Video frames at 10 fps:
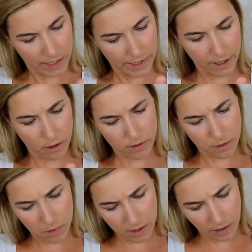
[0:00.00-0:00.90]
It looks a
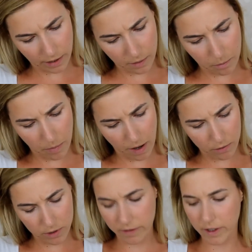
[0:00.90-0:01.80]
bit like
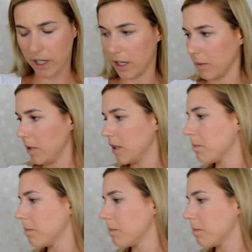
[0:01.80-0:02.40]
powdery and a bit